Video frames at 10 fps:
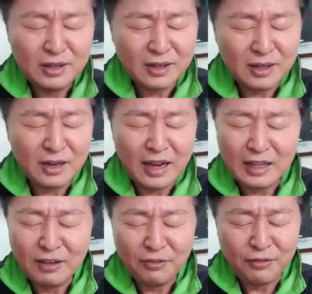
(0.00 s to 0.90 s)
a lot
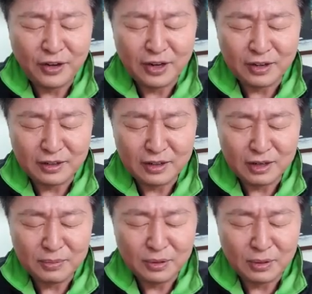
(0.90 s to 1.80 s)
of fear
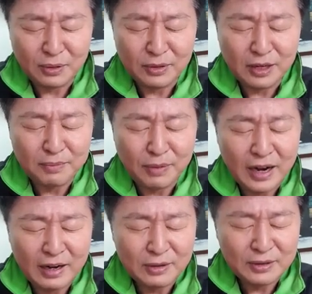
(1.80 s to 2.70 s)
of
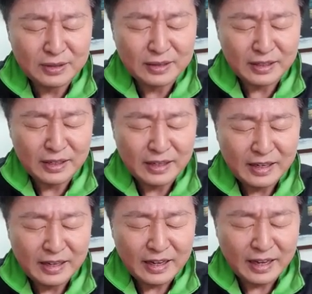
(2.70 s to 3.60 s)
coronavirus
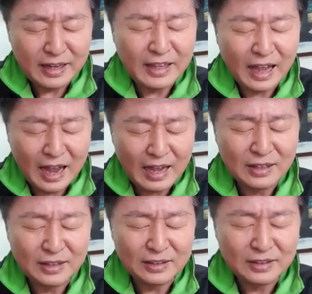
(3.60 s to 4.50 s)
and
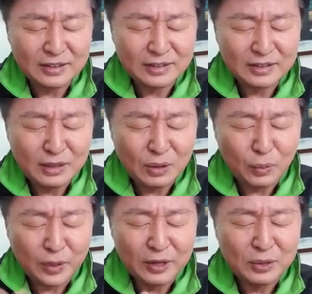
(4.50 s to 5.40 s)
others
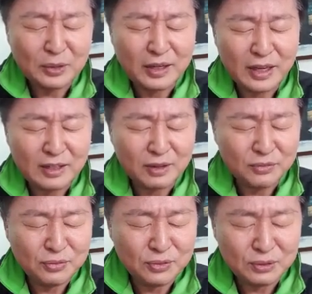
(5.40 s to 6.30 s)
where to get the
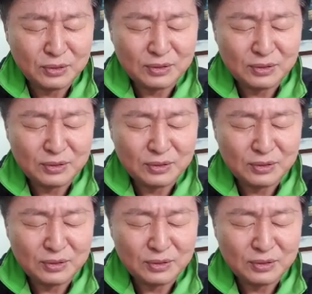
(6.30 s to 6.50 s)
food.